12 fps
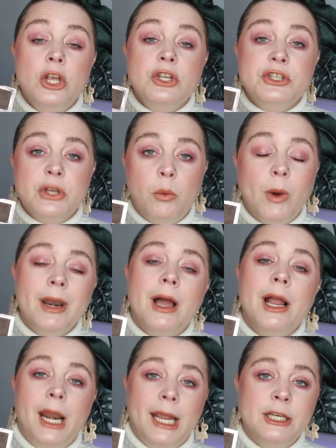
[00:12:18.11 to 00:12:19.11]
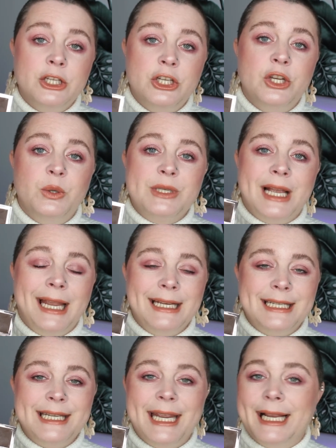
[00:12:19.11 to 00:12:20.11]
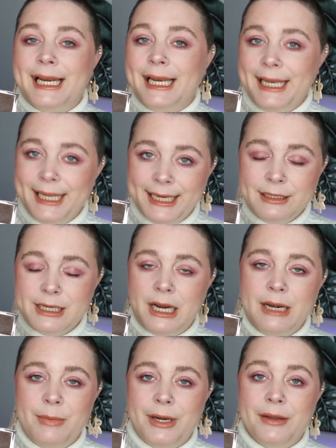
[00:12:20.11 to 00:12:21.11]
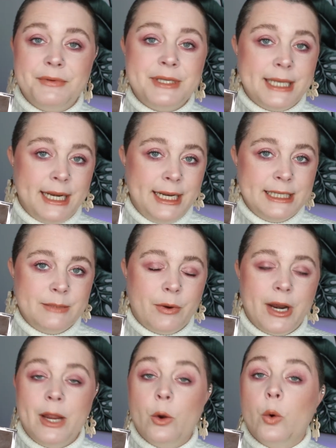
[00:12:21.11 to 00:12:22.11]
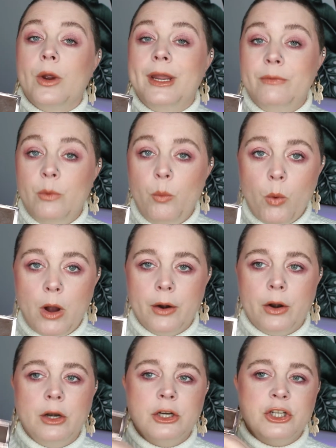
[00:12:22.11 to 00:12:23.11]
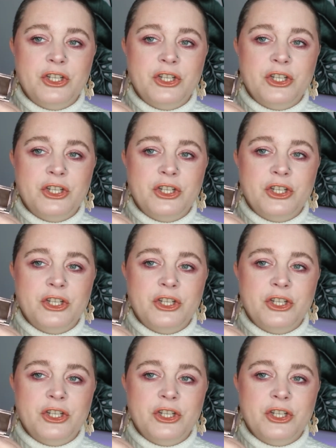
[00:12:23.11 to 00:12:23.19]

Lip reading: So what I like to do is I like to take a little tiny bit of setting spray or even water,